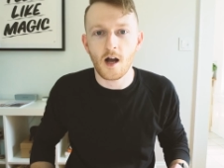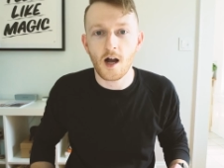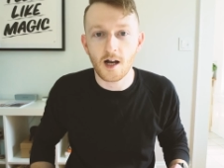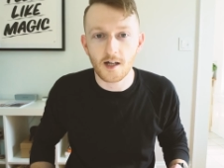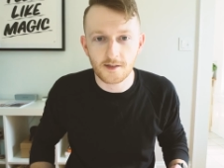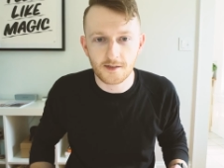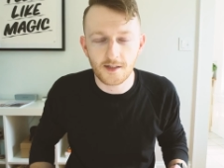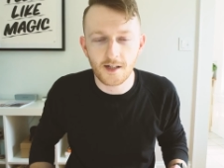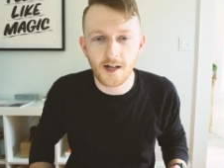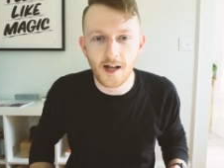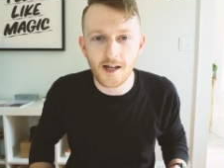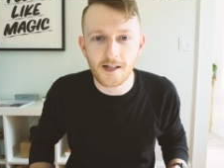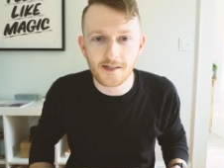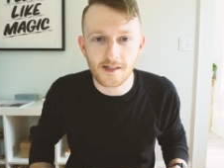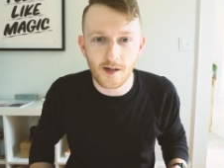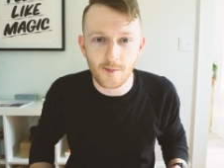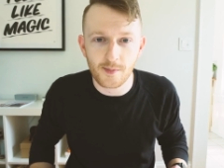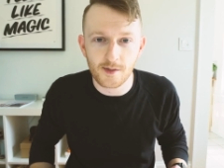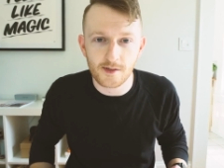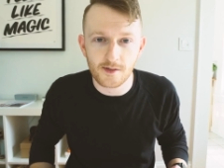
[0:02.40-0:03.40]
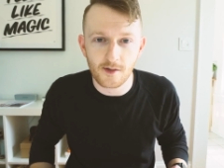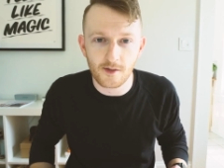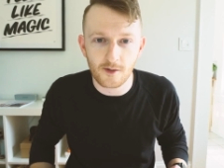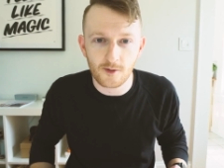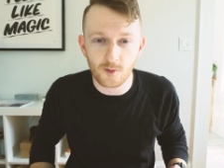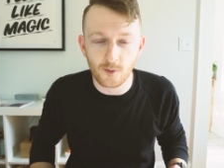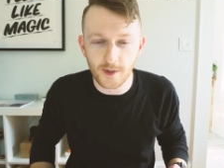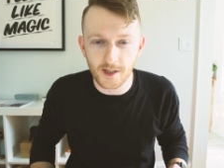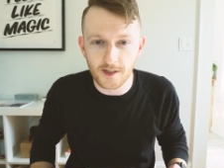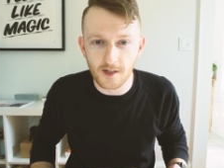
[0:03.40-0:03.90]
On today's
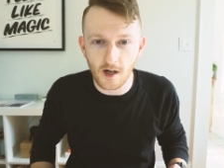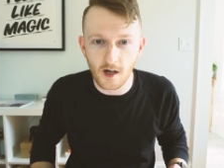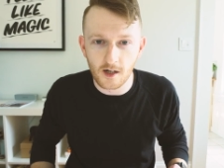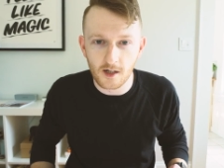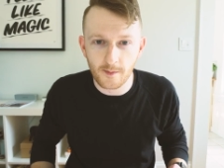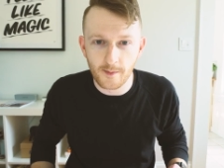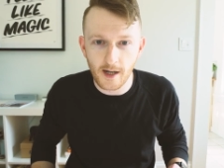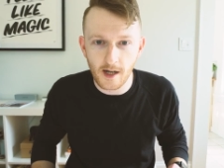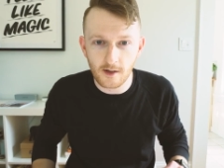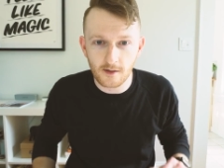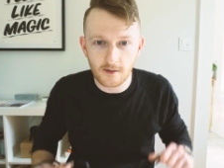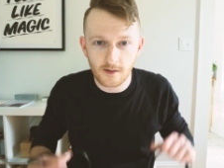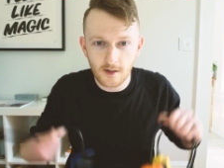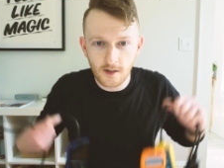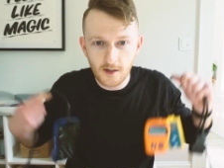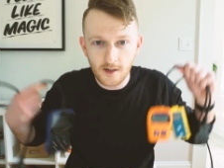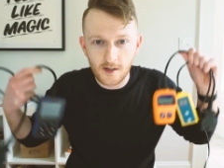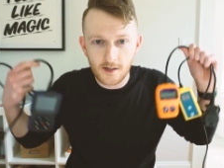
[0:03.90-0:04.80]
episode, we talk about